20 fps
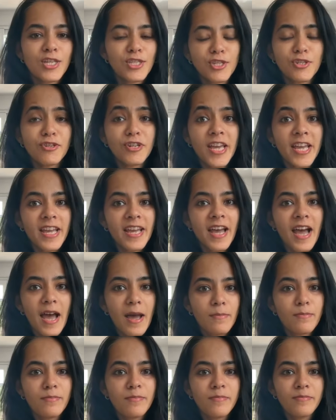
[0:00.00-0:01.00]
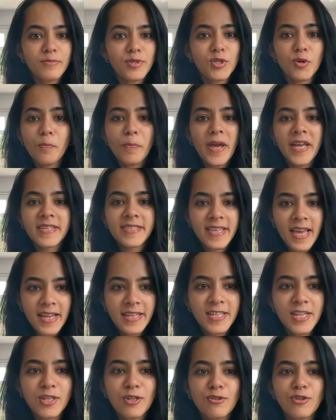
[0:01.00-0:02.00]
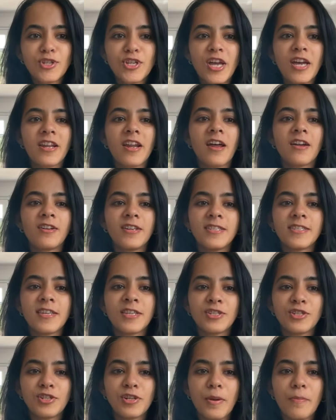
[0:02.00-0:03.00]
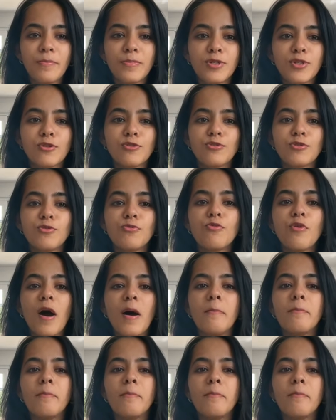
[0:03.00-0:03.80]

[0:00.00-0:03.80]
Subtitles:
Today, I'm super excited to share our recent trip to two